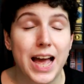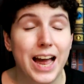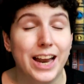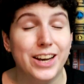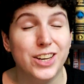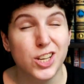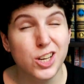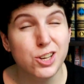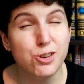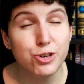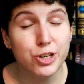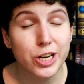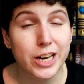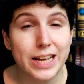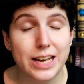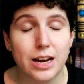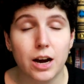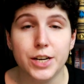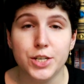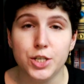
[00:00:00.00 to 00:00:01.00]
And
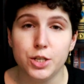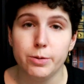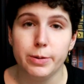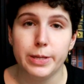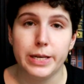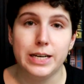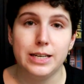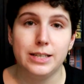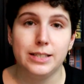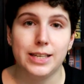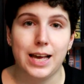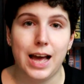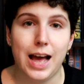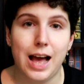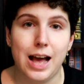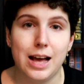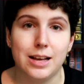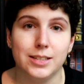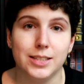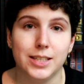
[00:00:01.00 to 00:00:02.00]
usually I do this
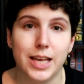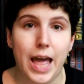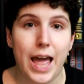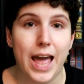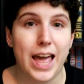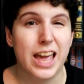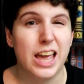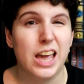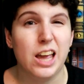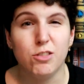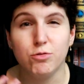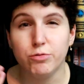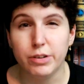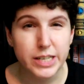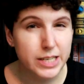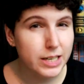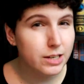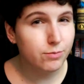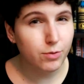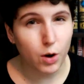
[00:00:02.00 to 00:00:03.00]
as a
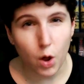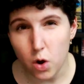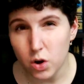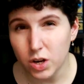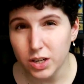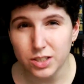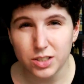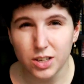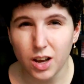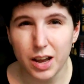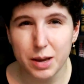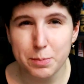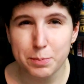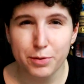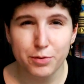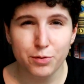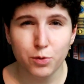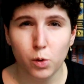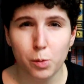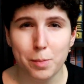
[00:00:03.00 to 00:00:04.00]
reading vlog
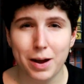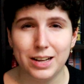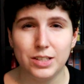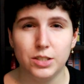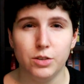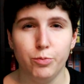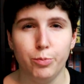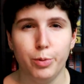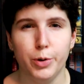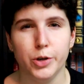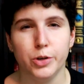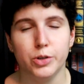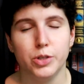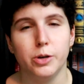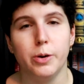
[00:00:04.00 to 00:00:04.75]
type format of book,